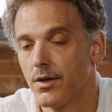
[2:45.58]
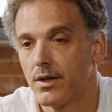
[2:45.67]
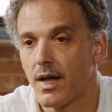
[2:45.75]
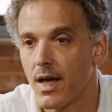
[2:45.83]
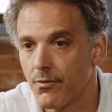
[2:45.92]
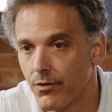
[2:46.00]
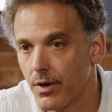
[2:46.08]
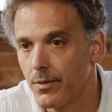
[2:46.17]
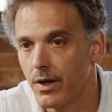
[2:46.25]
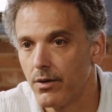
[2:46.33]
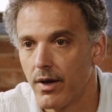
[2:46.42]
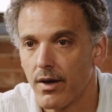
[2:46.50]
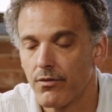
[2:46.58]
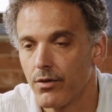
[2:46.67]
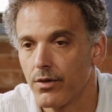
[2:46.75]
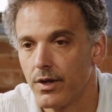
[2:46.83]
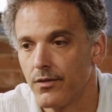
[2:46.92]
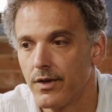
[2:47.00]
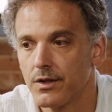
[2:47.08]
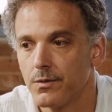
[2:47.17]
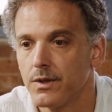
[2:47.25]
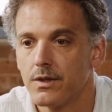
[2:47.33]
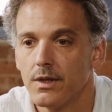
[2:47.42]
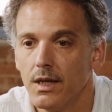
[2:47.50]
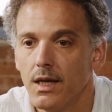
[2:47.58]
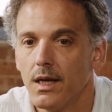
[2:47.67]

the time frame that you have for the investments,